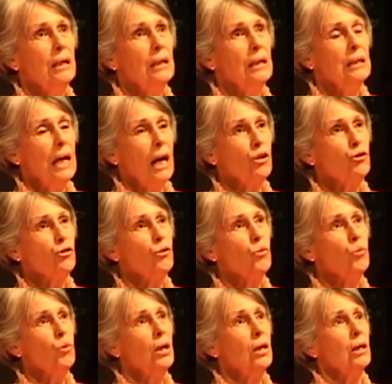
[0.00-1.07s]
natural
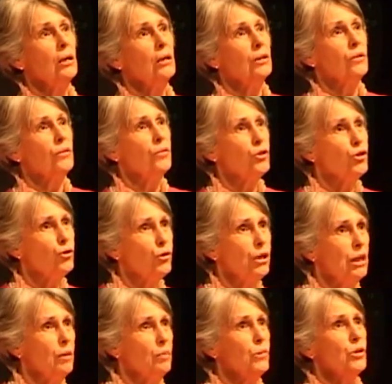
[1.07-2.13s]
world, of the
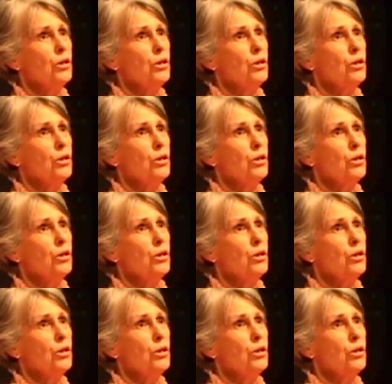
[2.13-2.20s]
streams